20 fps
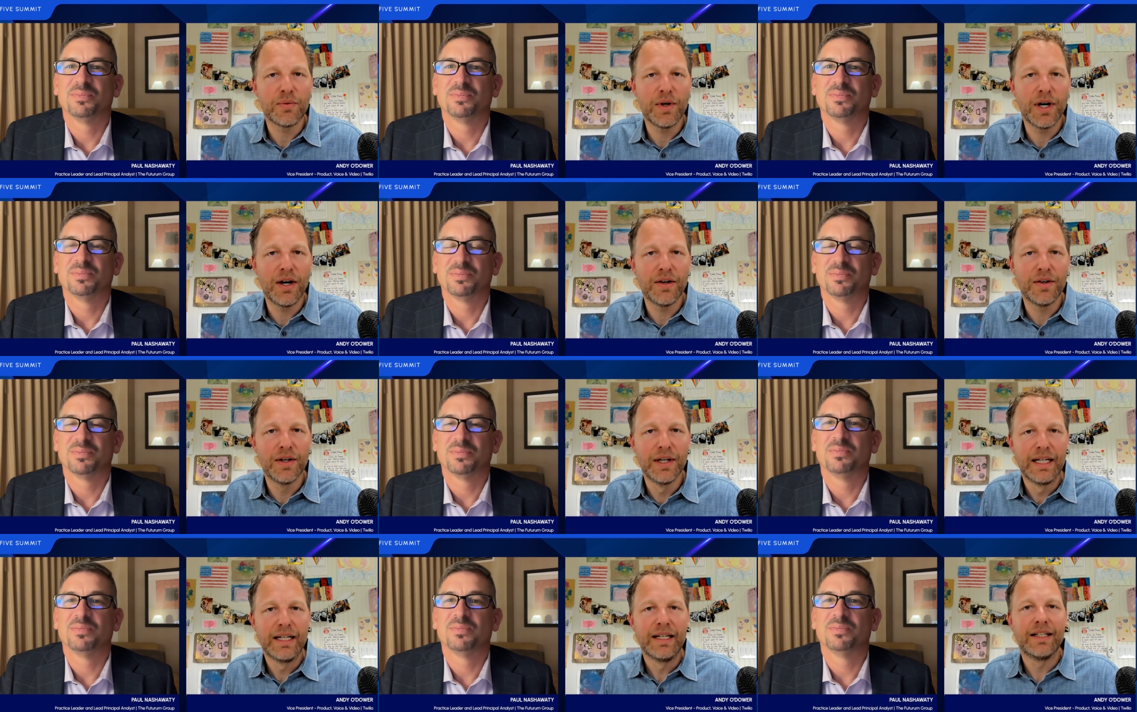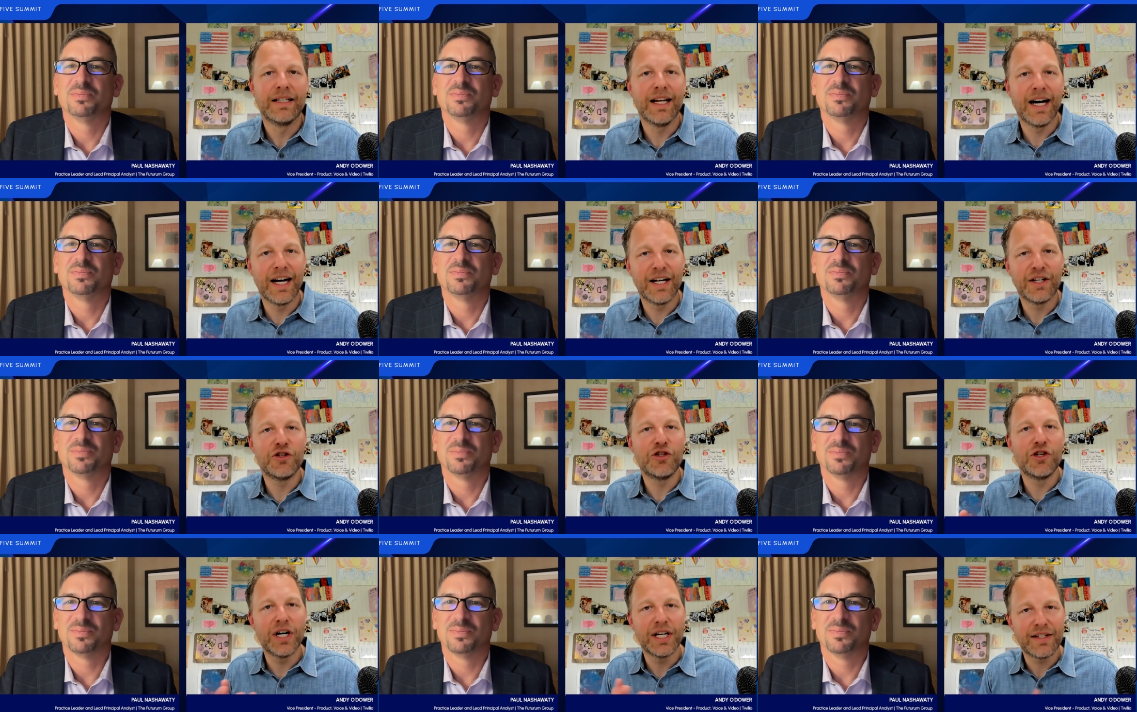Speaker 1: as well.
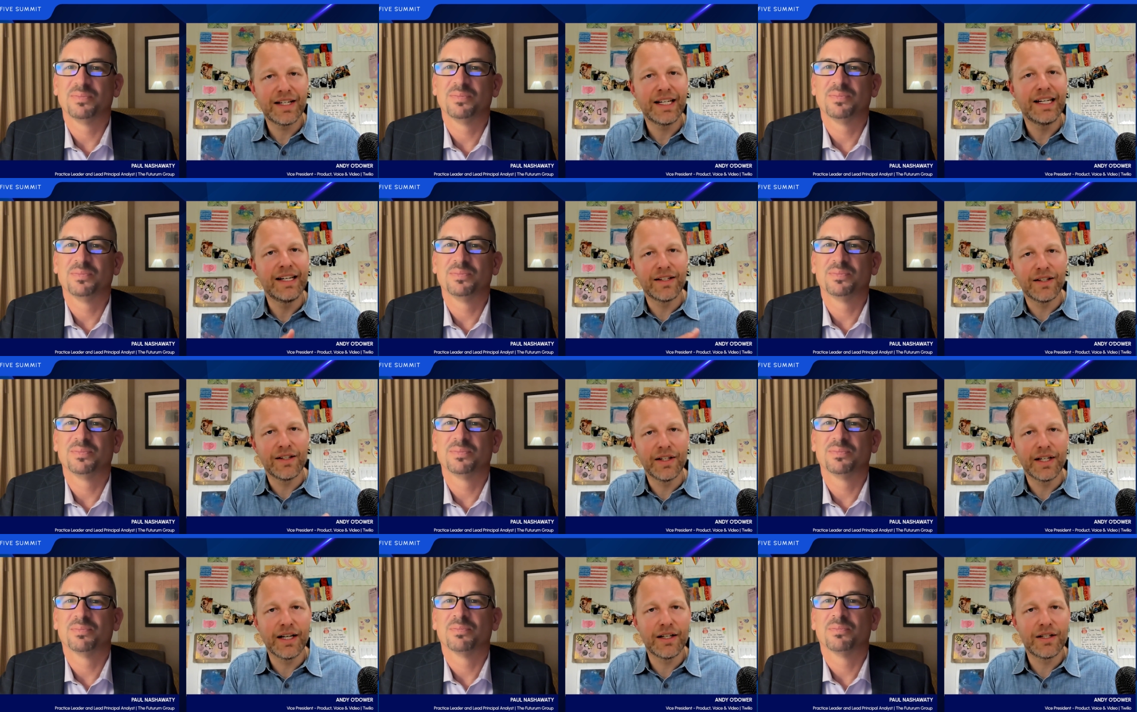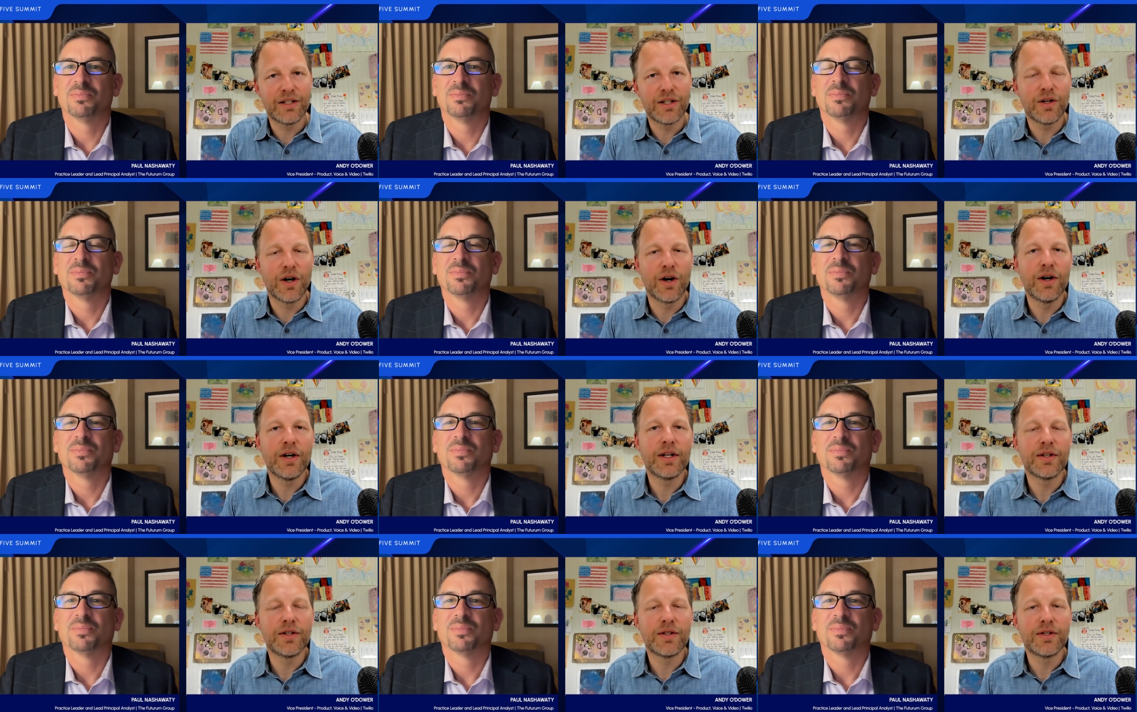Not just easily get
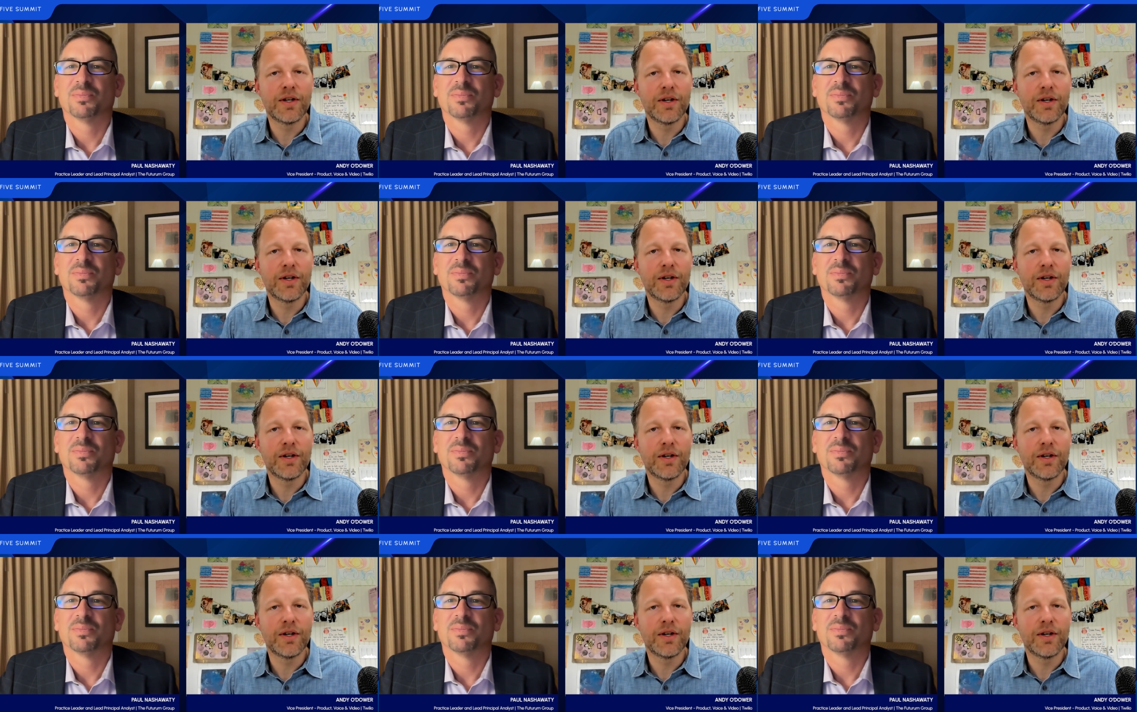started.